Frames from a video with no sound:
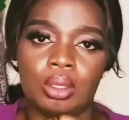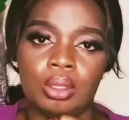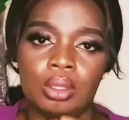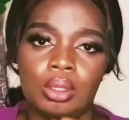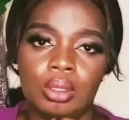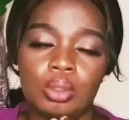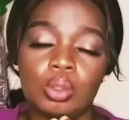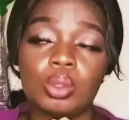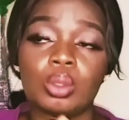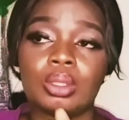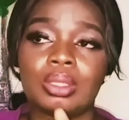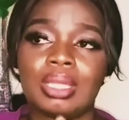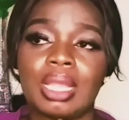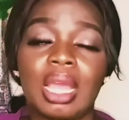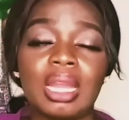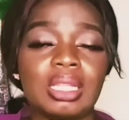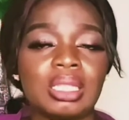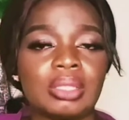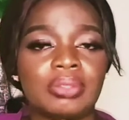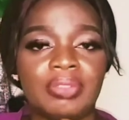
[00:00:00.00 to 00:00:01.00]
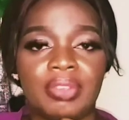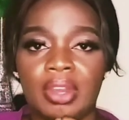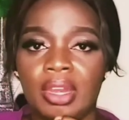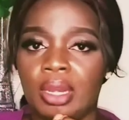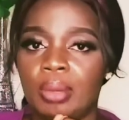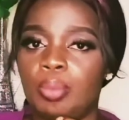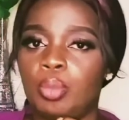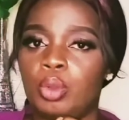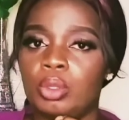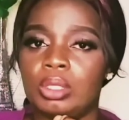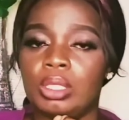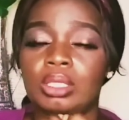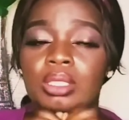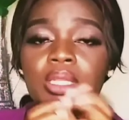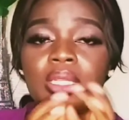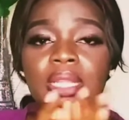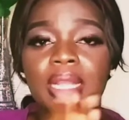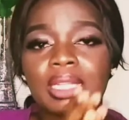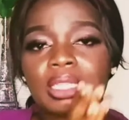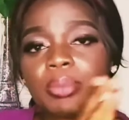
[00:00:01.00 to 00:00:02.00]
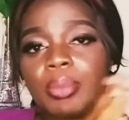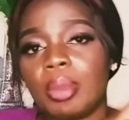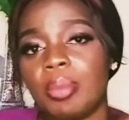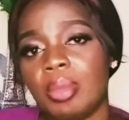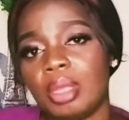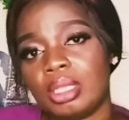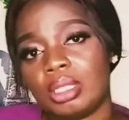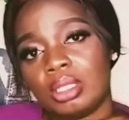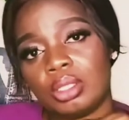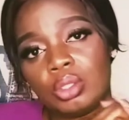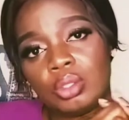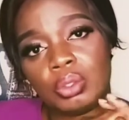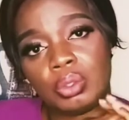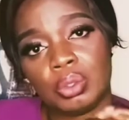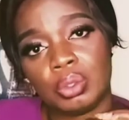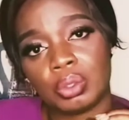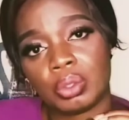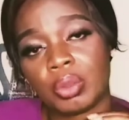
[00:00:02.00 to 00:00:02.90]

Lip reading: So that is very important. So that's my message to you,